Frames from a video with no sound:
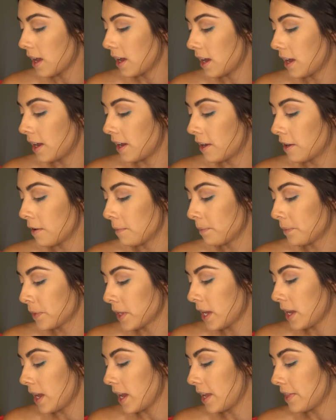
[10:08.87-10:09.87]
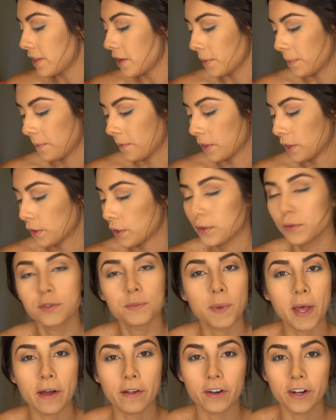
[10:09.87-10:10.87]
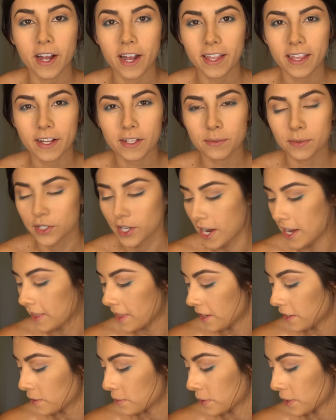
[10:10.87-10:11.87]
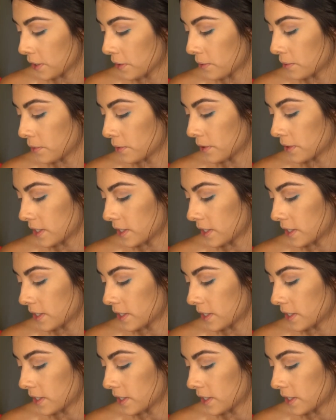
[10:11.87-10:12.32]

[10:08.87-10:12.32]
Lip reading: And they're loose powder highlights, which I think is really cool.